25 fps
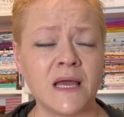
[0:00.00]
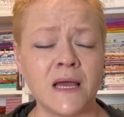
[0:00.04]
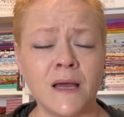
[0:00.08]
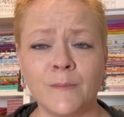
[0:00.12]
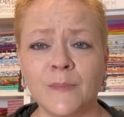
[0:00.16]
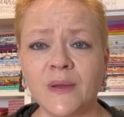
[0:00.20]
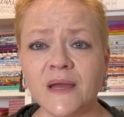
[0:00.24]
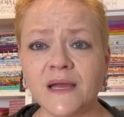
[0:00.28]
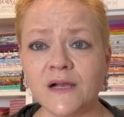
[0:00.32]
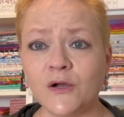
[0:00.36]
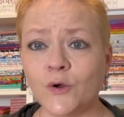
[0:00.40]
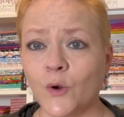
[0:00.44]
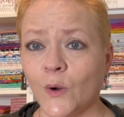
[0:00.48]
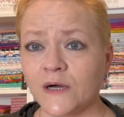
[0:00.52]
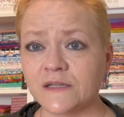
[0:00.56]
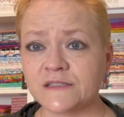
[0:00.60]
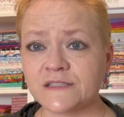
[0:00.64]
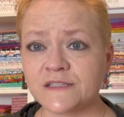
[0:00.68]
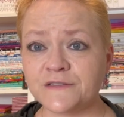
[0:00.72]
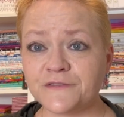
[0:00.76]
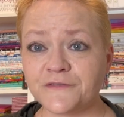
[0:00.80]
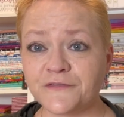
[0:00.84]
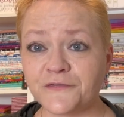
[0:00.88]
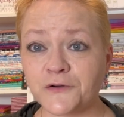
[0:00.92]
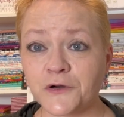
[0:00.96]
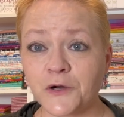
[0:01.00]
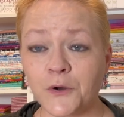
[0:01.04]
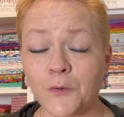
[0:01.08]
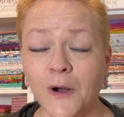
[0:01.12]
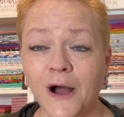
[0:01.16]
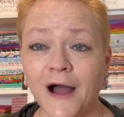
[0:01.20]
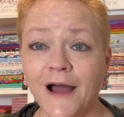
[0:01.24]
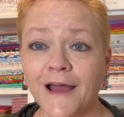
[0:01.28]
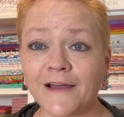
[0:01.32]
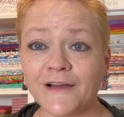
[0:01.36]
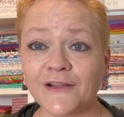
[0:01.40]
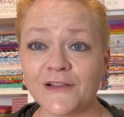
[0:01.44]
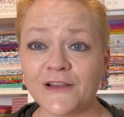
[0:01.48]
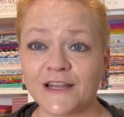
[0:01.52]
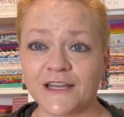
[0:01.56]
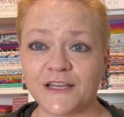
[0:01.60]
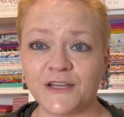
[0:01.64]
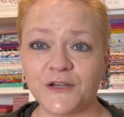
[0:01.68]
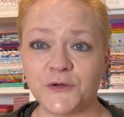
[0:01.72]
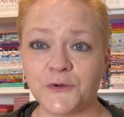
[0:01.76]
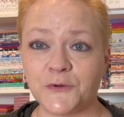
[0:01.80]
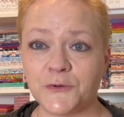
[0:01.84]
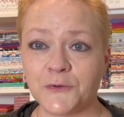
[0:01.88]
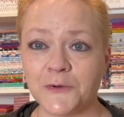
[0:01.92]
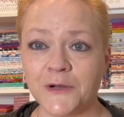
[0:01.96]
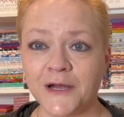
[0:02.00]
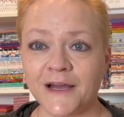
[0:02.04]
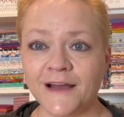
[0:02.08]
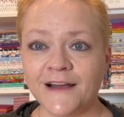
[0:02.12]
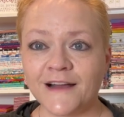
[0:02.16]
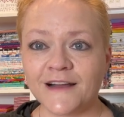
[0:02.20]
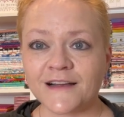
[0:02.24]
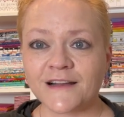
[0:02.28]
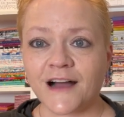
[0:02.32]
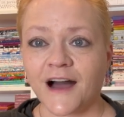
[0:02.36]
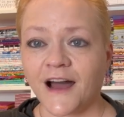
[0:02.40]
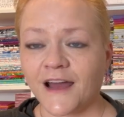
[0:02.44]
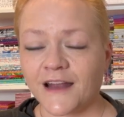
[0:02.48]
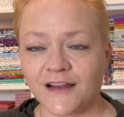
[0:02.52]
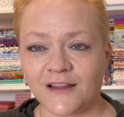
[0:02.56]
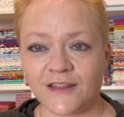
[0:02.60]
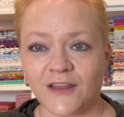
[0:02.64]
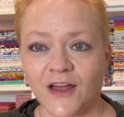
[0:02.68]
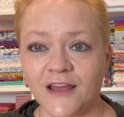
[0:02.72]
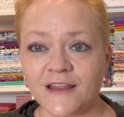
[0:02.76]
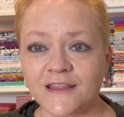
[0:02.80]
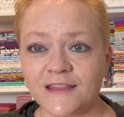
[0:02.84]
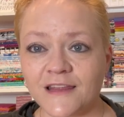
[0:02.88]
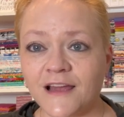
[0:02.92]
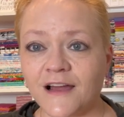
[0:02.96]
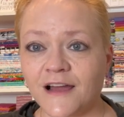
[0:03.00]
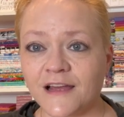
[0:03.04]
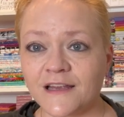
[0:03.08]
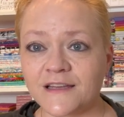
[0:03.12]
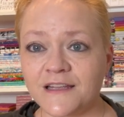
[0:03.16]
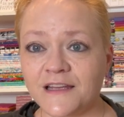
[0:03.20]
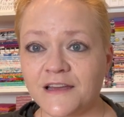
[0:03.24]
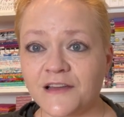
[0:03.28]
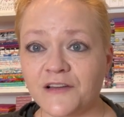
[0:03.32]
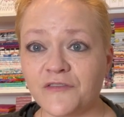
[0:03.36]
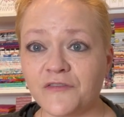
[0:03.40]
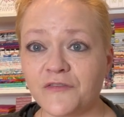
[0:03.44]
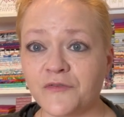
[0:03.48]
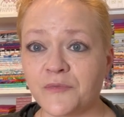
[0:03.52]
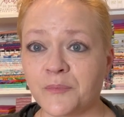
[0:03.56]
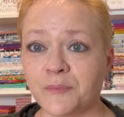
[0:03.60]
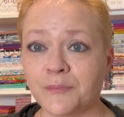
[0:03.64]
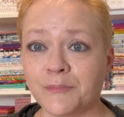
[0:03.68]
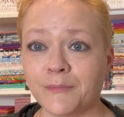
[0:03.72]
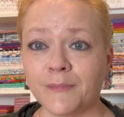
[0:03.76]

been quilting for a while and you kind of like the idea of,